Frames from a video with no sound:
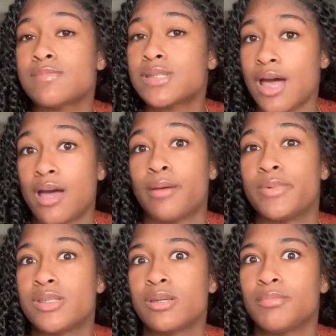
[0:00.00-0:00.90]
time.
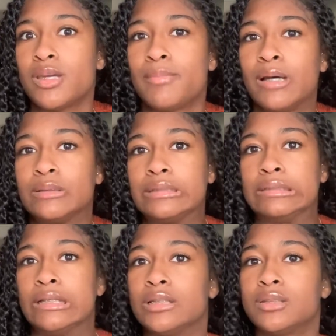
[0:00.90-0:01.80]
It took me about
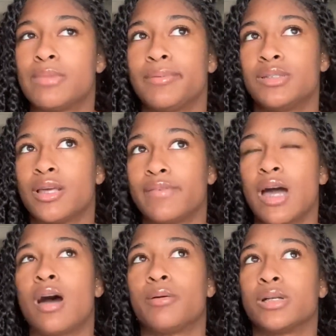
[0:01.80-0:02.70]
6, maybe 7
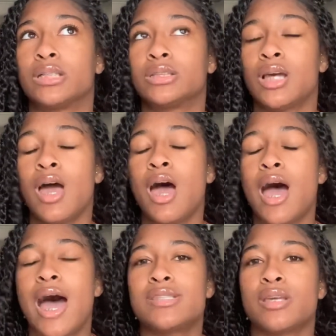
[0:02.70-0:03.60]
hours.
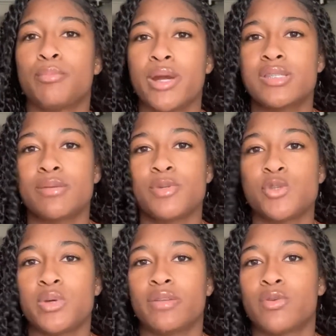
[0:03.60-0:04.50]
I took breaks in
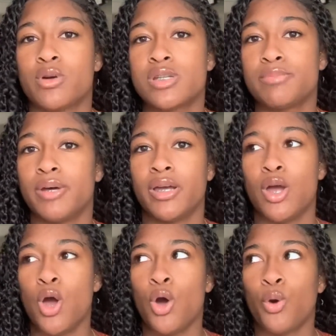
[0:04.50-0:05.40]
between, of course,
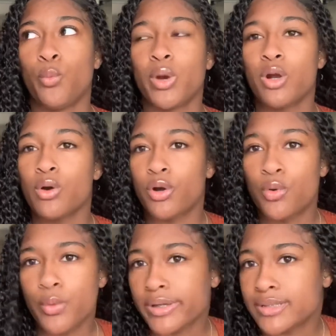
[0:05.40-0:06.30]
but we're on
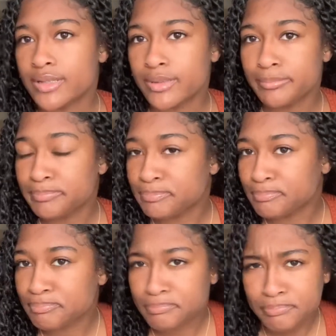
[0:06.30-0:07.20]
quarantine.
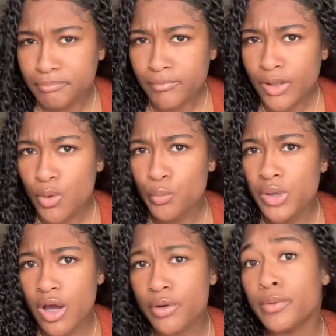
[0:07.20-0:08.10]

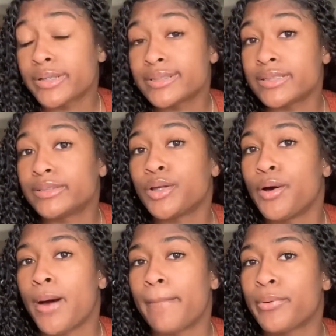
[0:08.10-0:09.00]
We all quarantine,
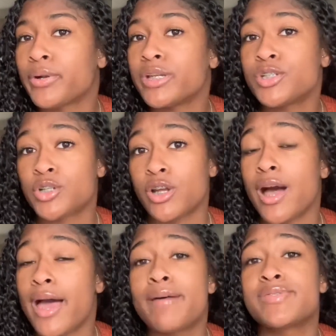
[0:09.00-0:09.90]
so I'm pretty sure
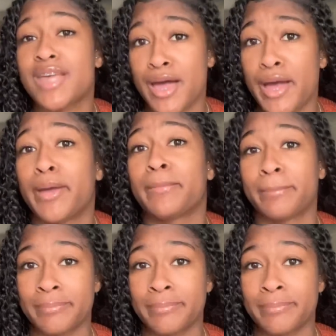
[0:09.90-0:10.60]
y'all have time